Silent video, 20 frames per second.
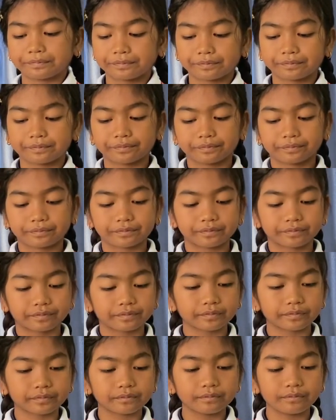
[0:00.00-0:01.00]

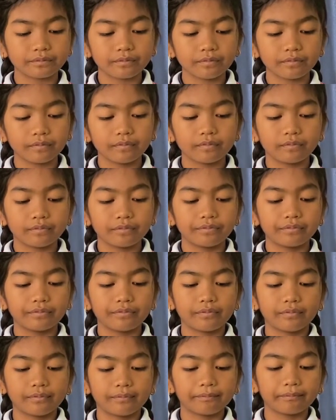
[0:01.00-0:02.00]
[no speech]